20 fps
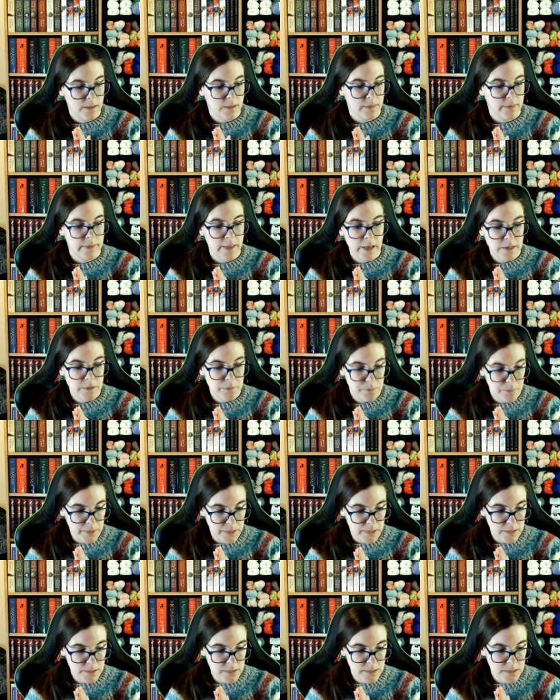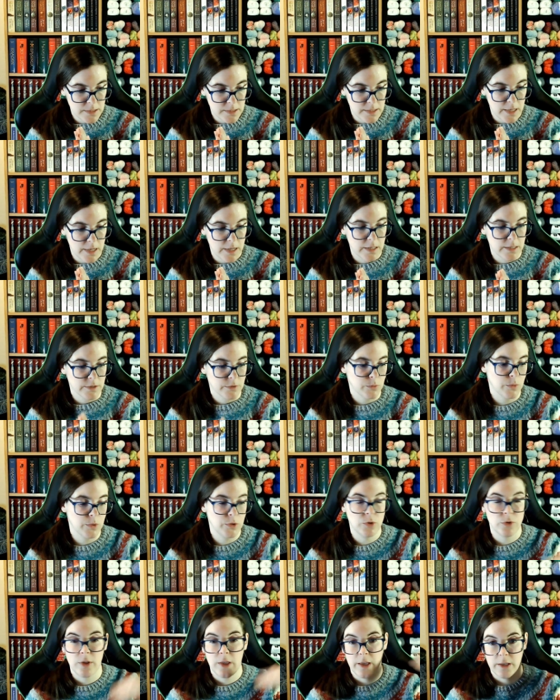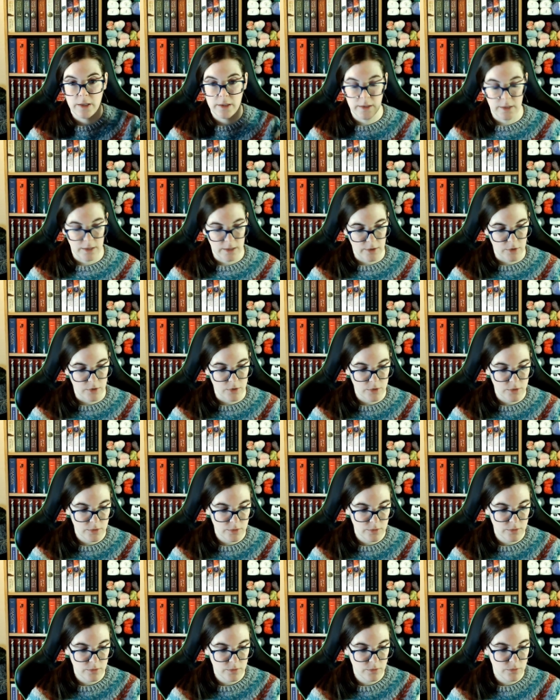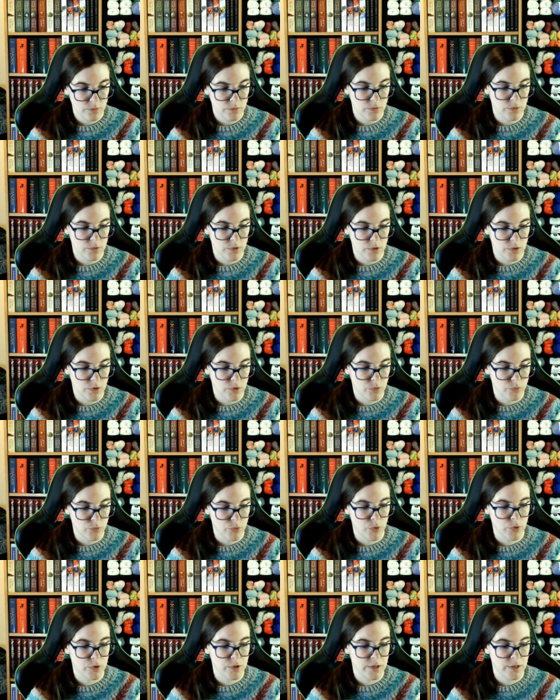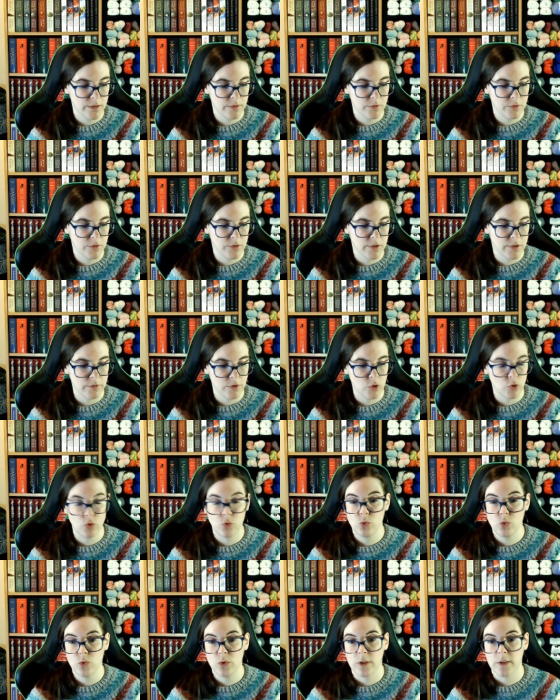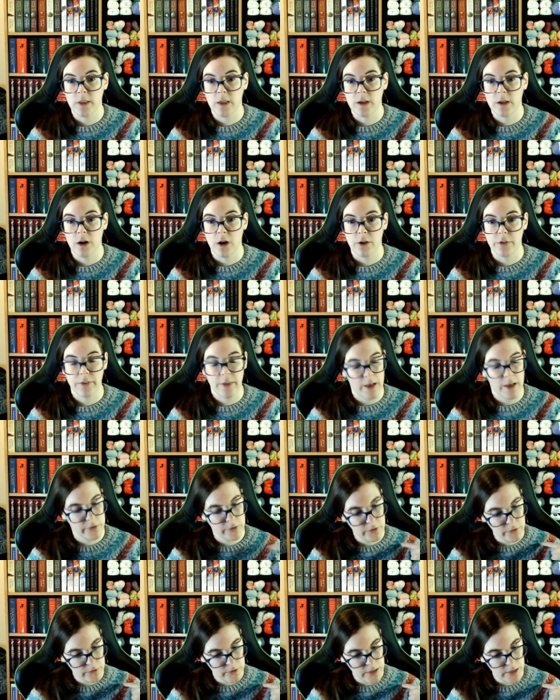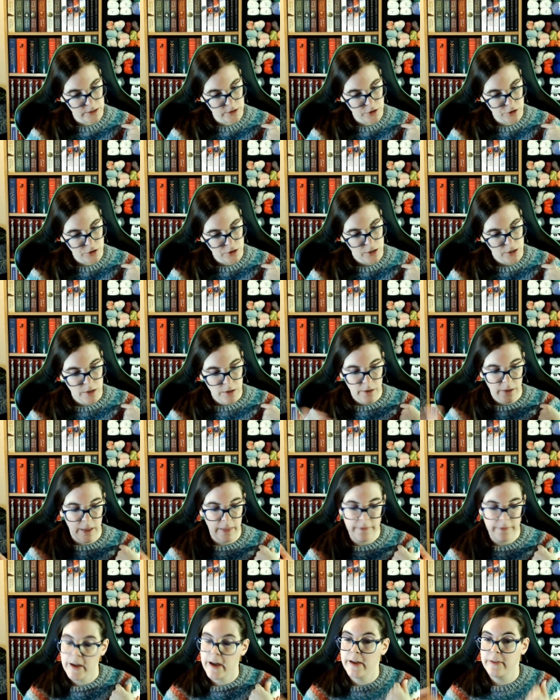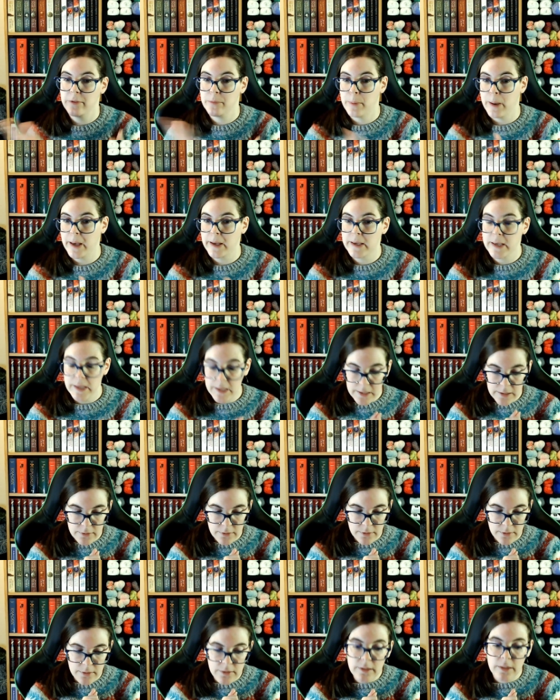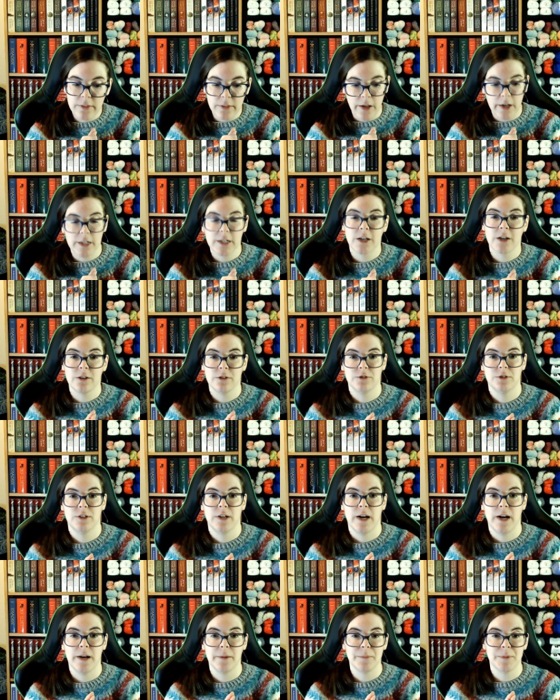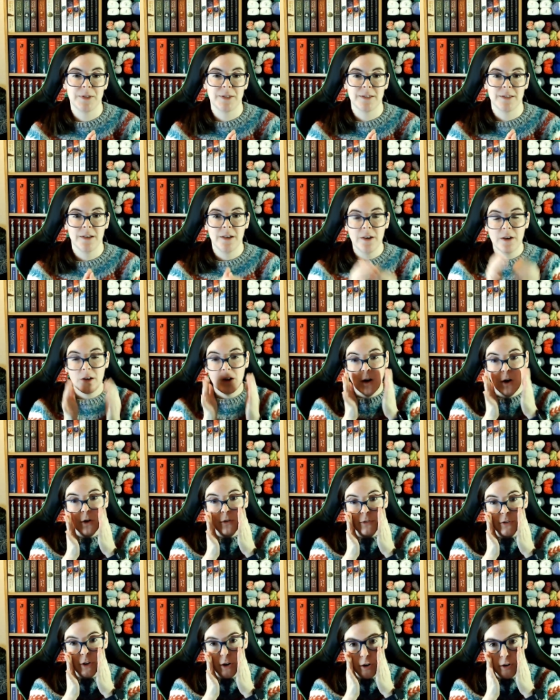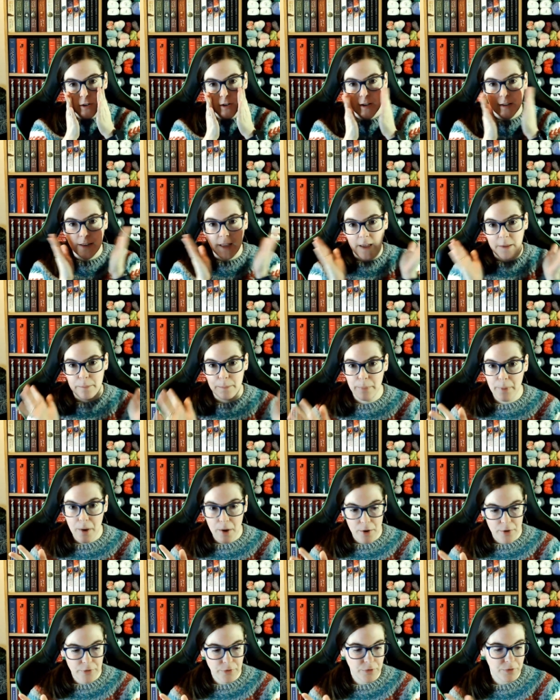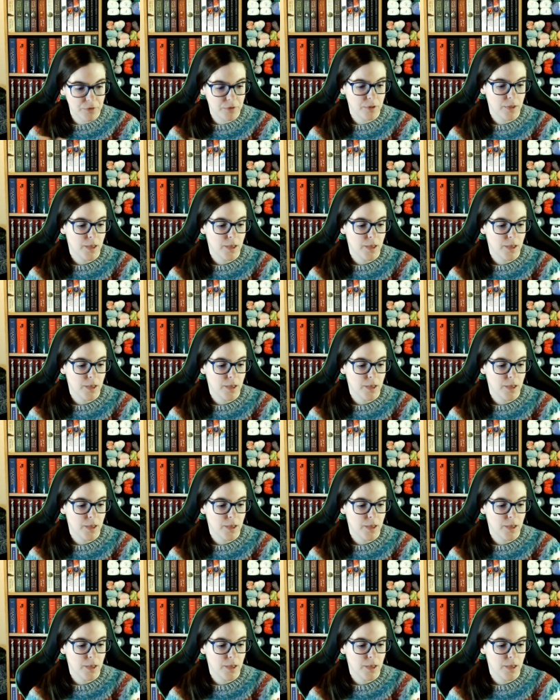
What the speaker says: That means that when you take the 1472 that I got out of stash and add back in the 900 grams of yarn that I bought,